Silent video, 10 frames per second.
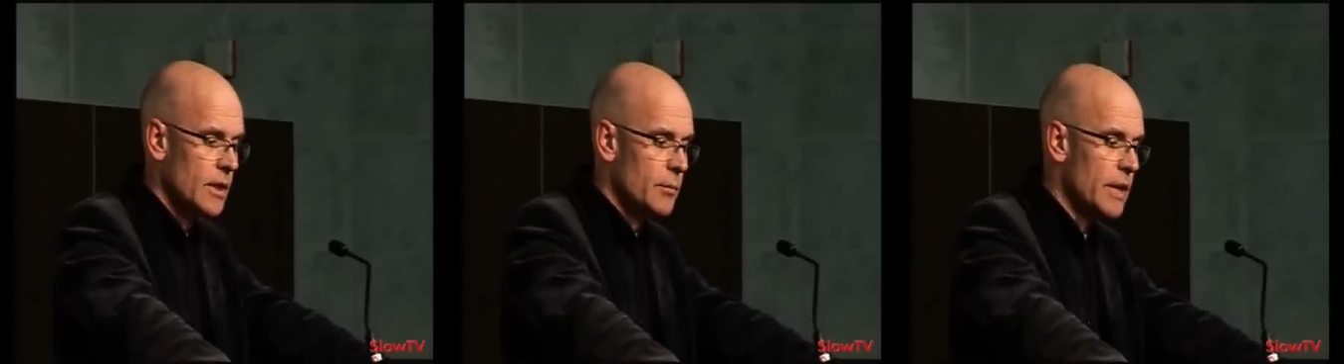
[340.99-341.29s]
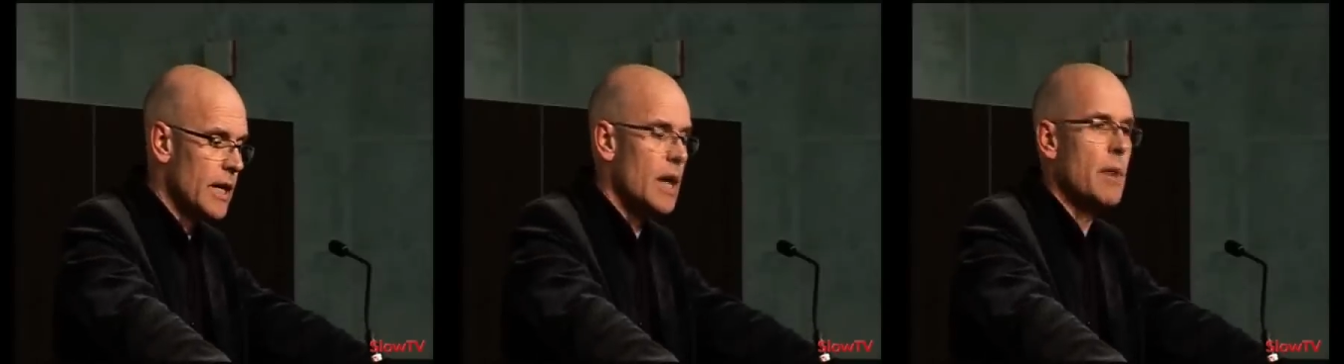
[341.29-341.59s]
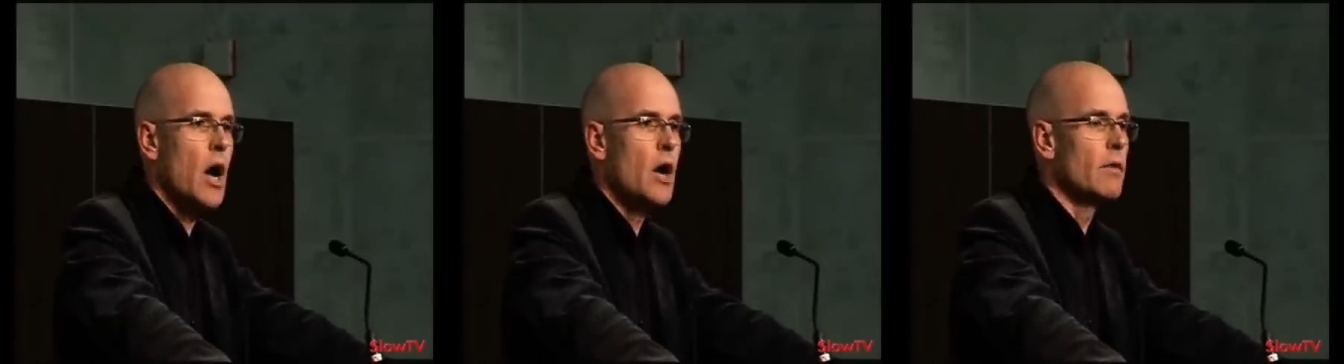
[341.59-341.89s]

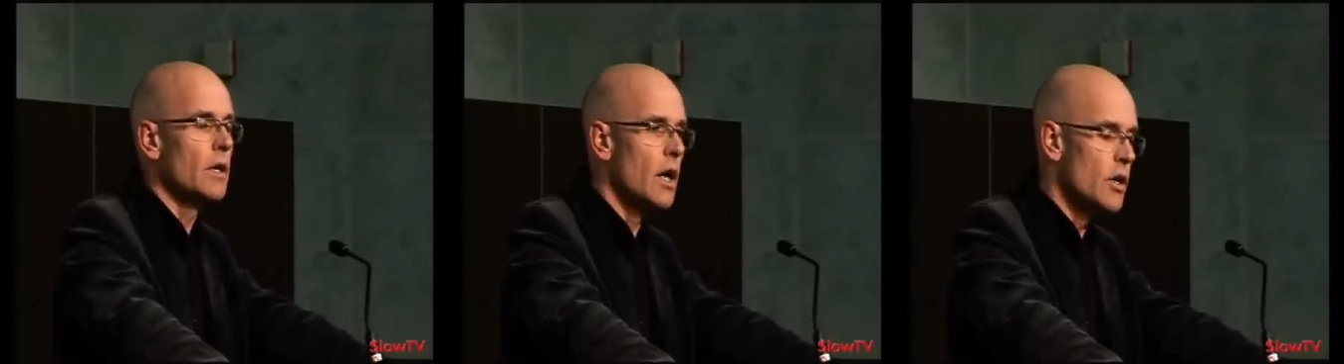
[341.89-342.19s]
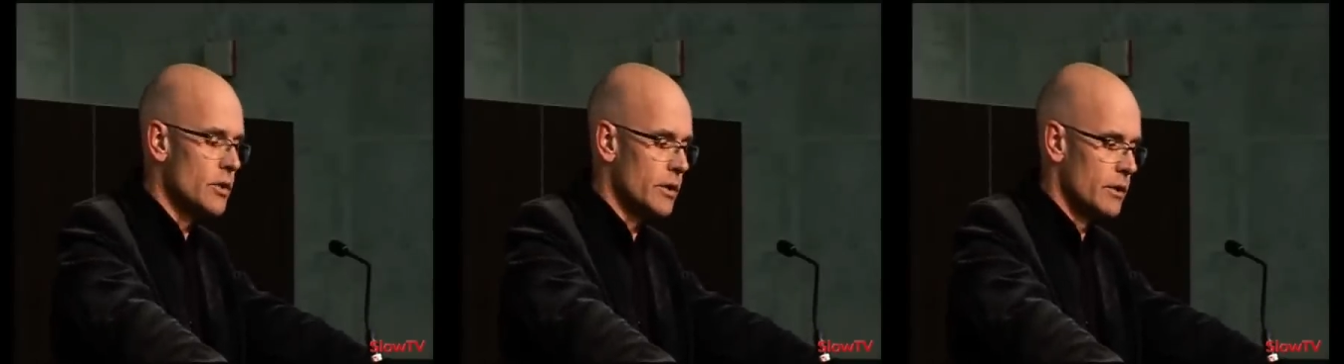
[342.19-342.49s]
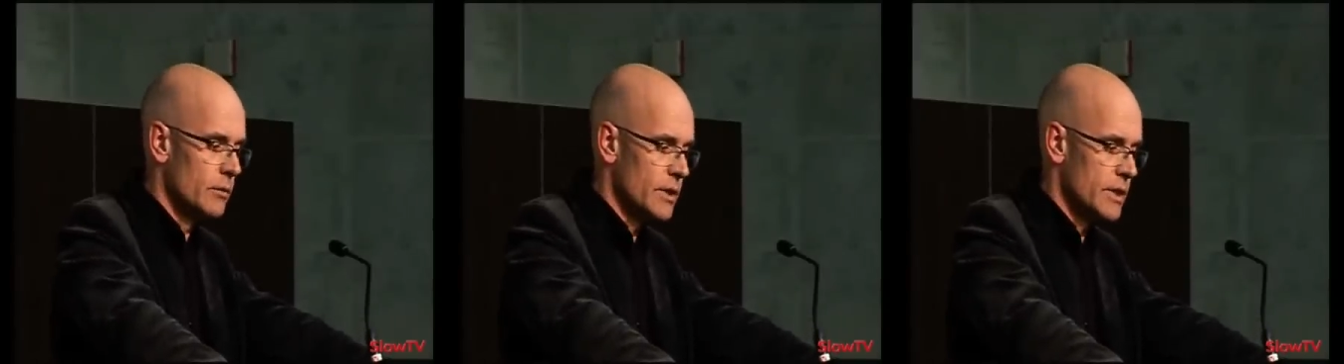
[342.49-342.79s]
became overloaded
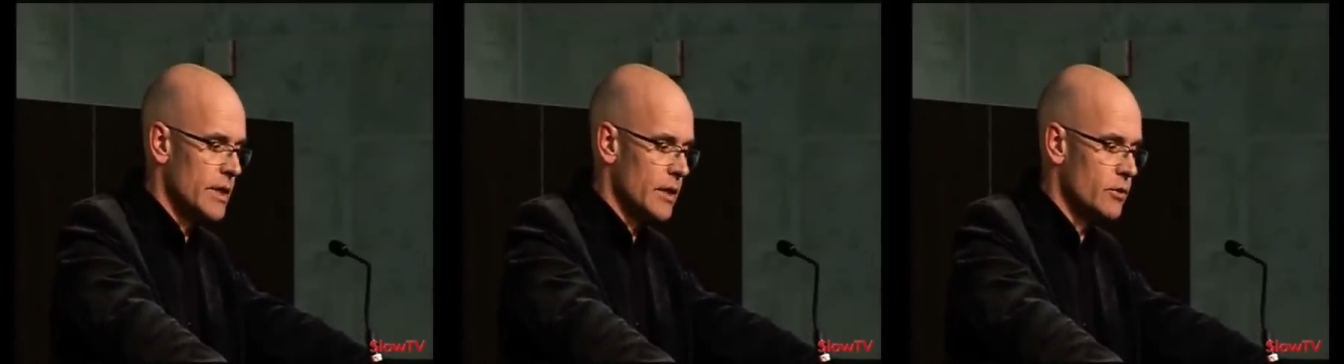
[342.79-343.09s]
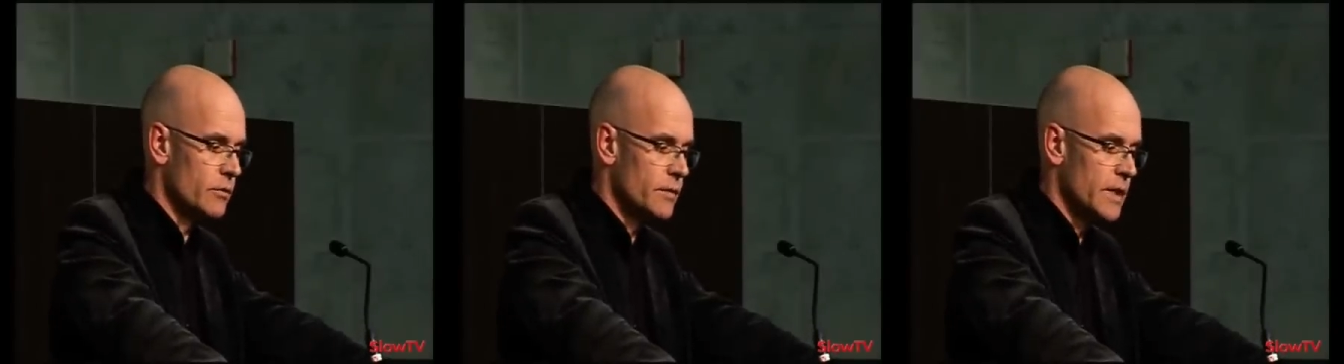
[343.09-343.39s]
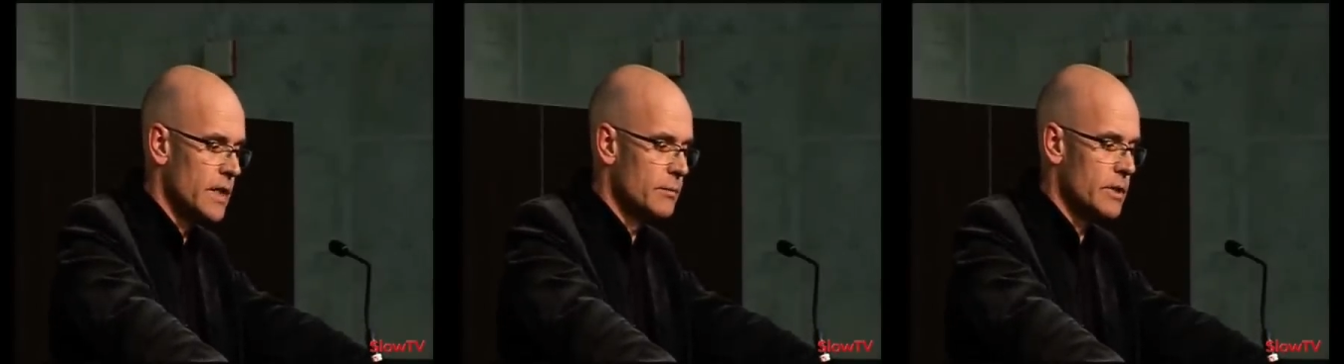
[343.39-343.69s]
with sexual
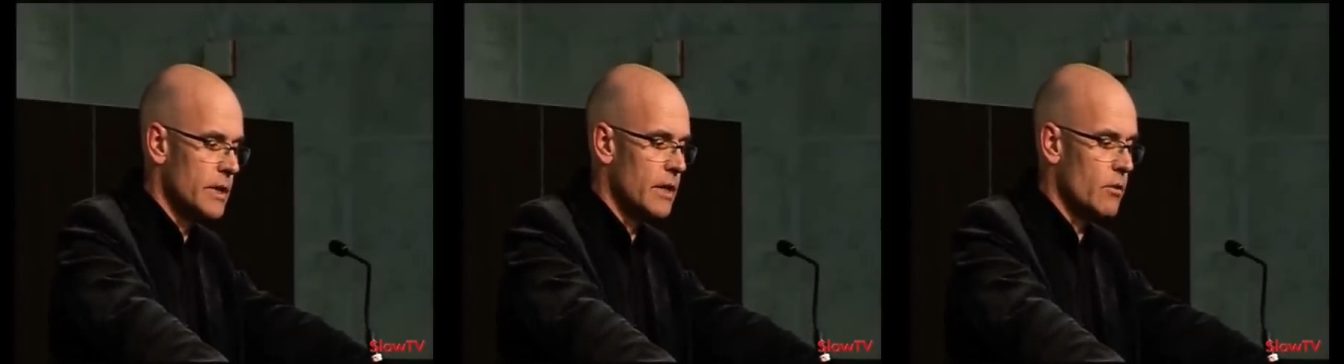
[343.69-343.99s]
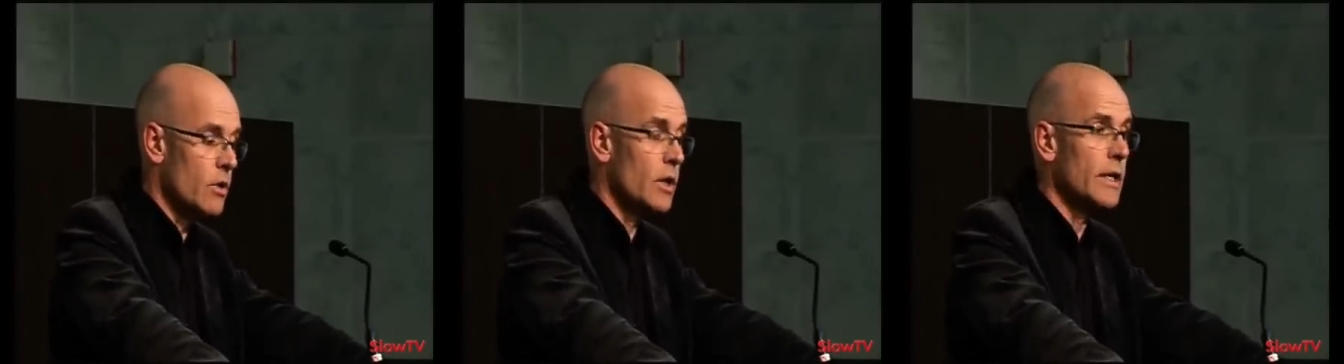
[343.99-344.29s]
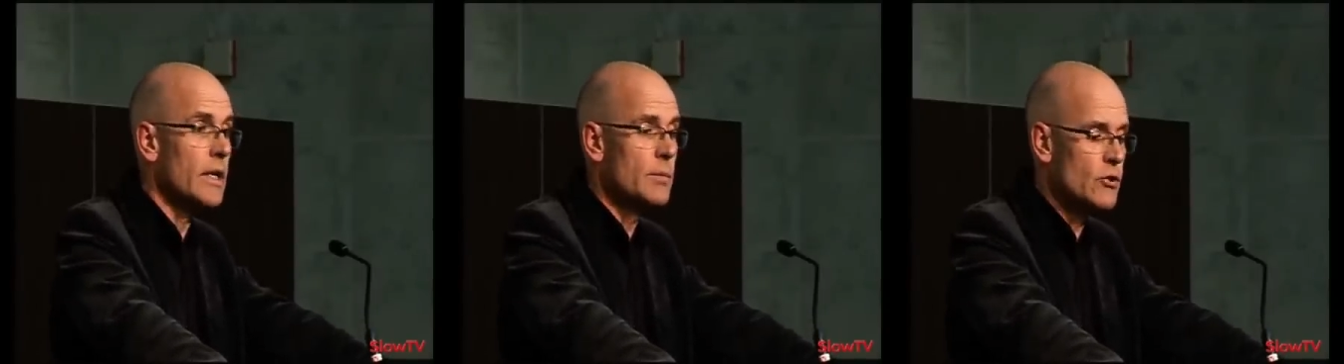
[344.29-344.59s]
freedoms and erotic
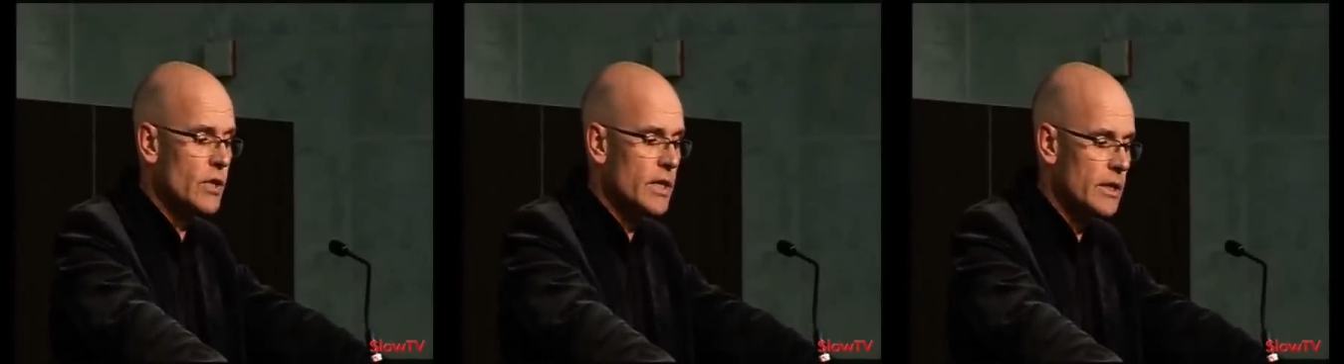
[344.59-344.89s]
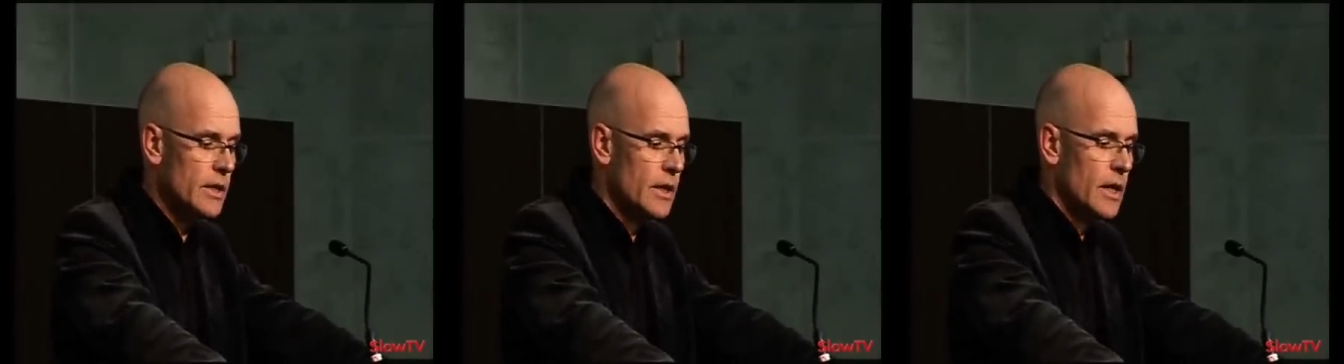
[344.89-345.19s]
imagery,